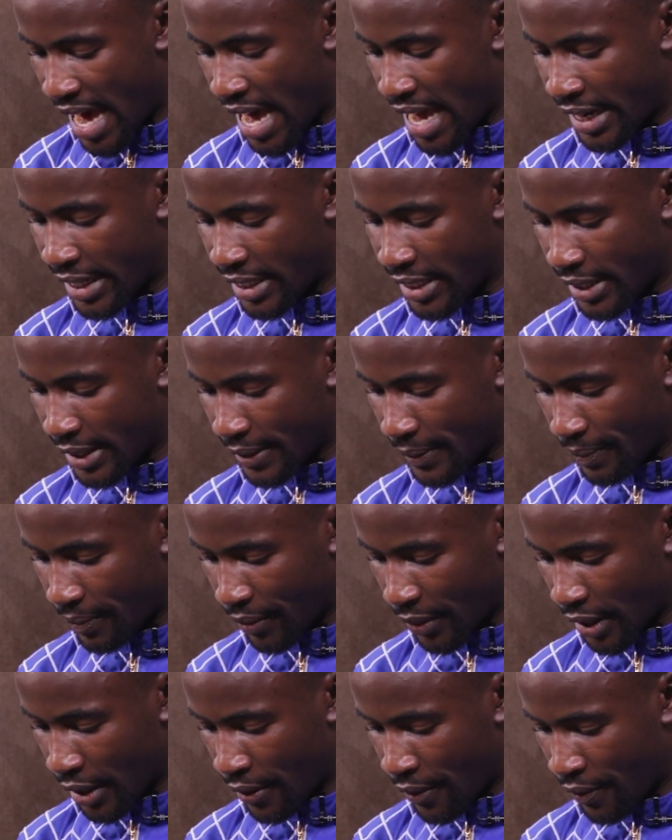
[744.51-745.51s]
And
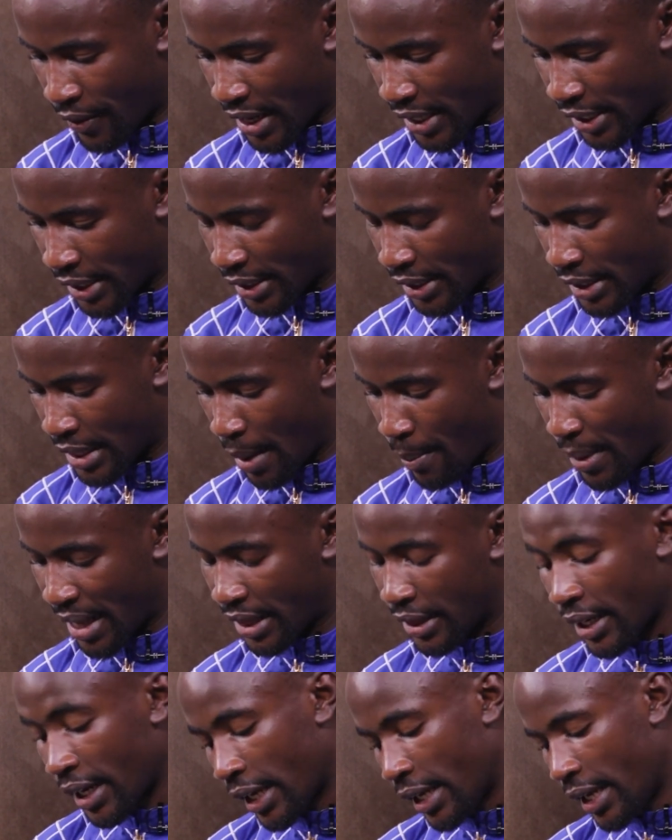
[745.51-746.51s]
verse
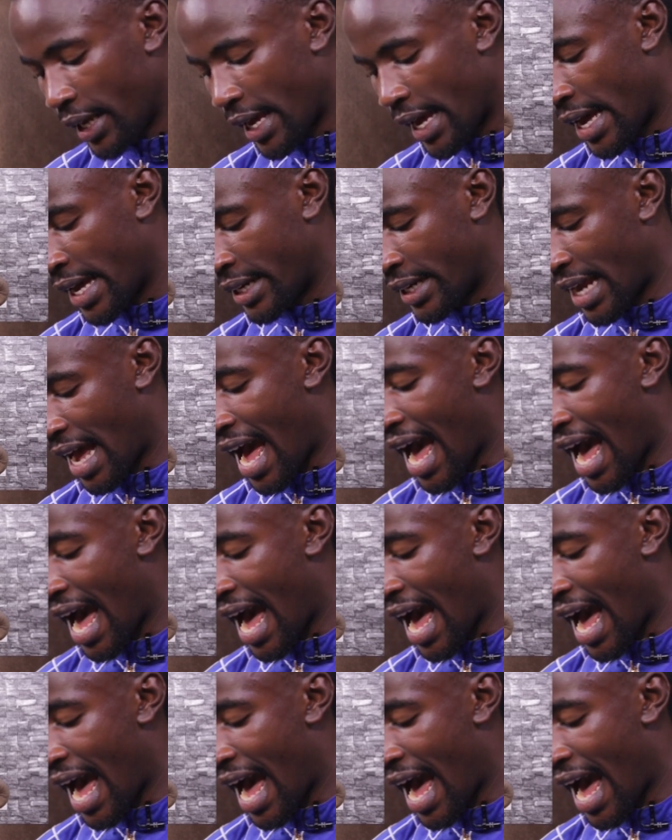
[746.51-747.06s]
number three, and